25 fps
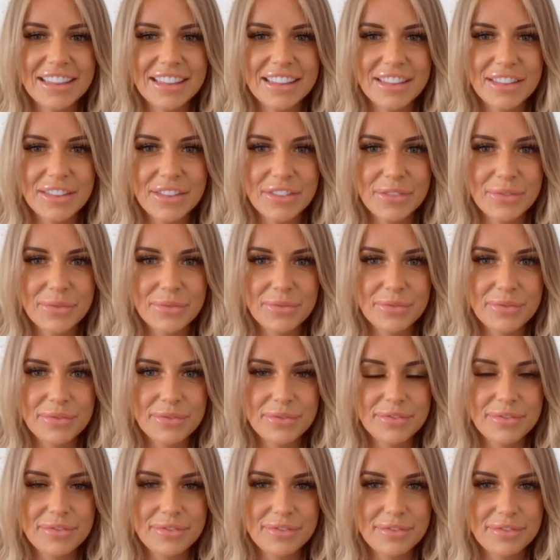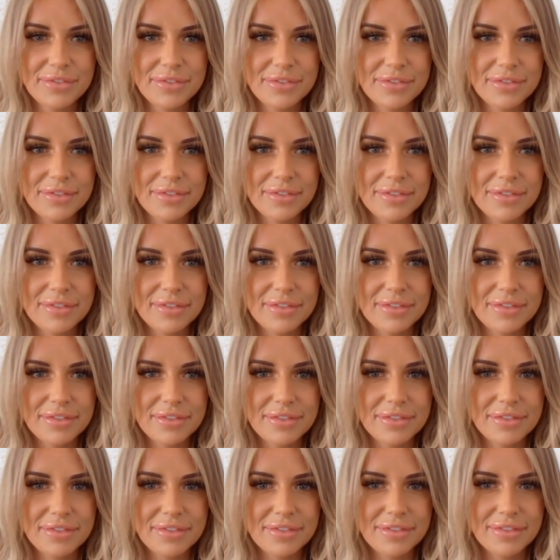
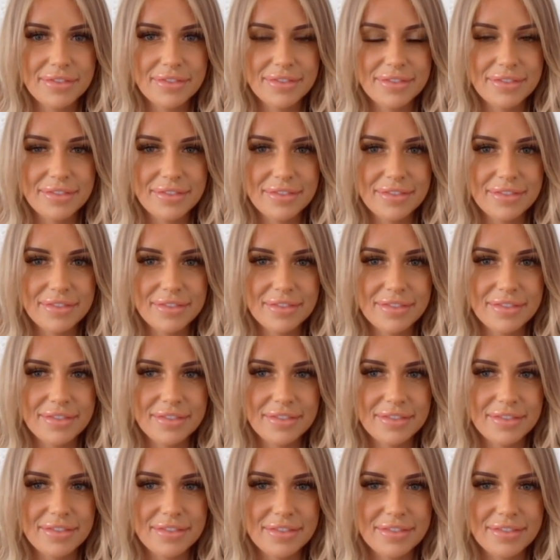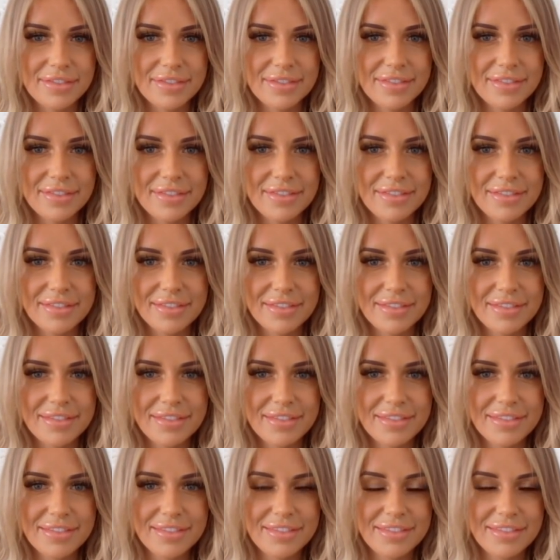
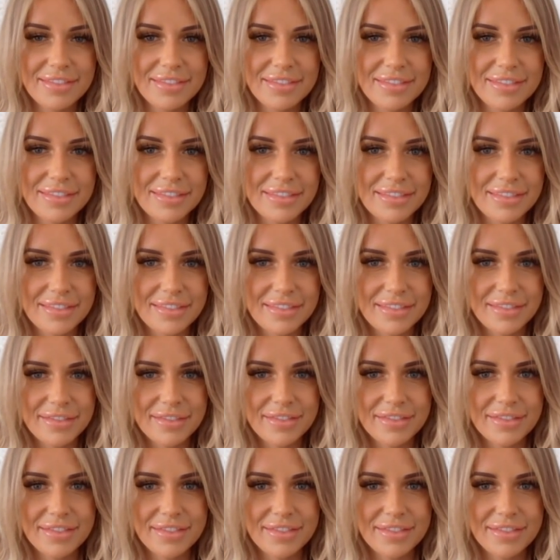(silent)